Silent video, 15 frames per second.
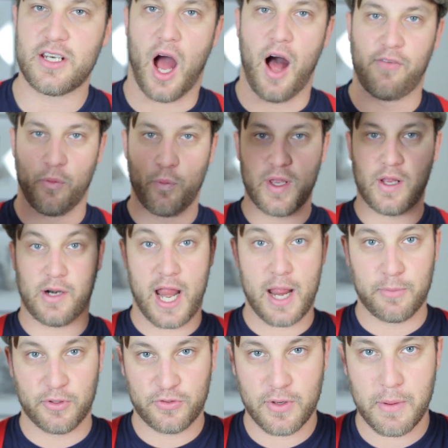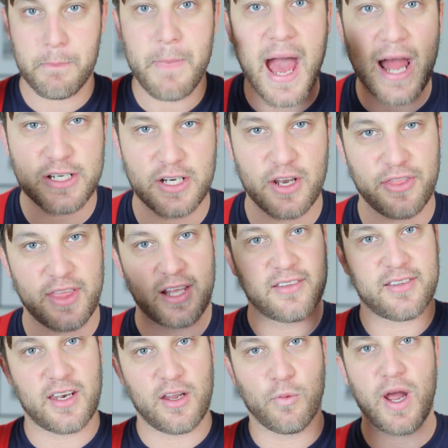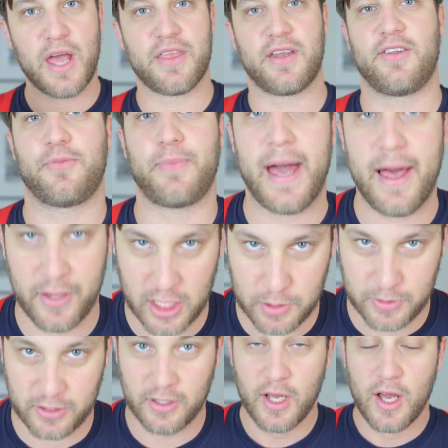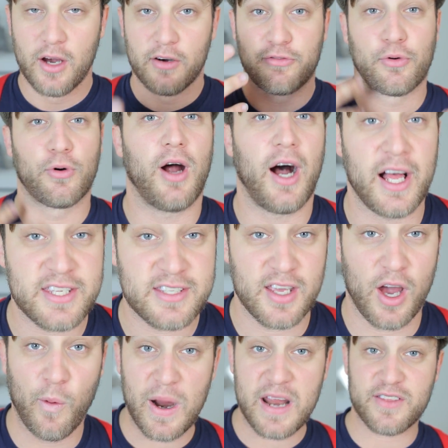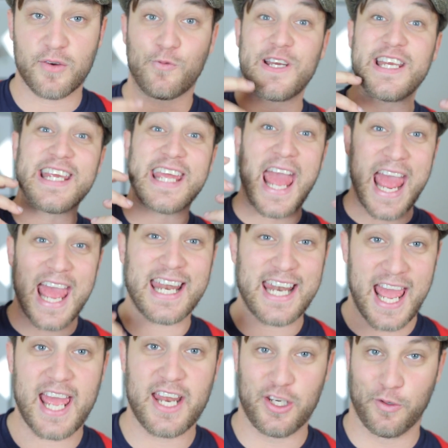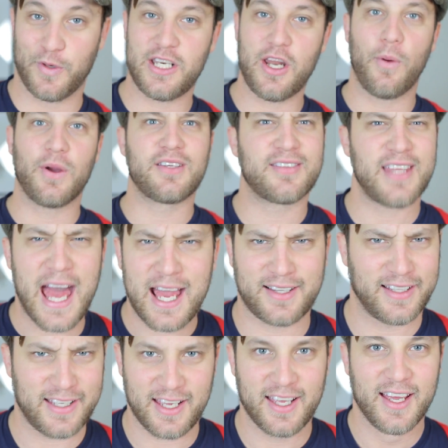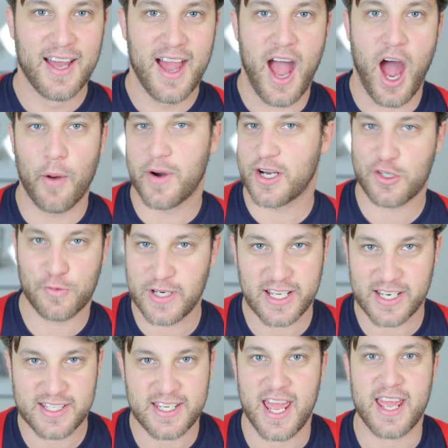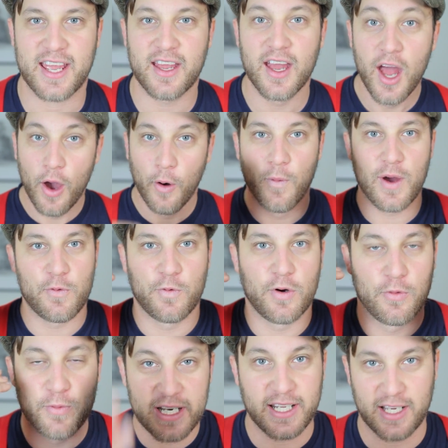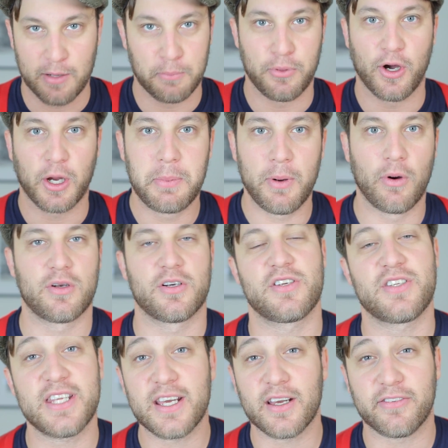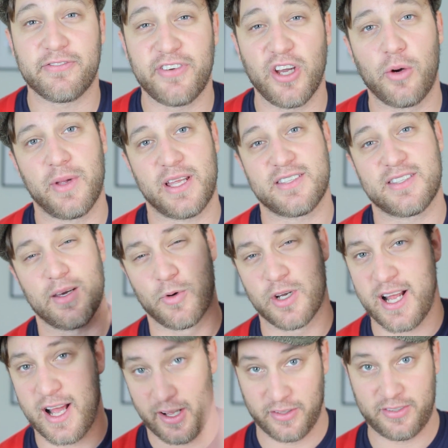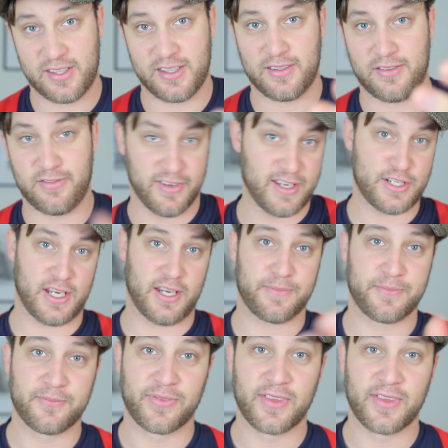a novel, we are able to imagine things in a way that is palatable for us, a way that we can handle. We know exactly how much we can take when we're reading a book, but when we're seeing a film, it's someone else's vision.